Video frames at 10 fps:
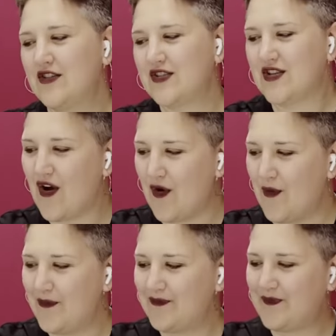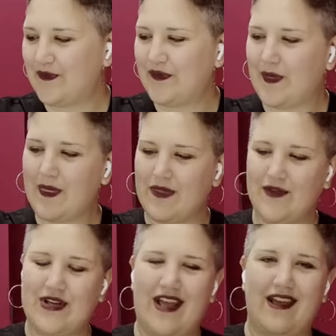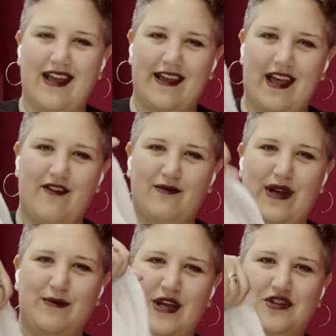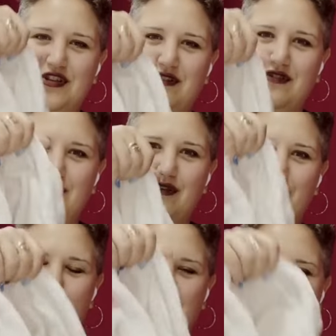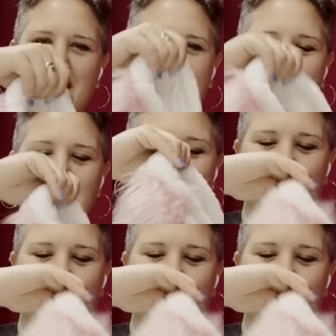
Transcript: So today I have my magic unicorn hat.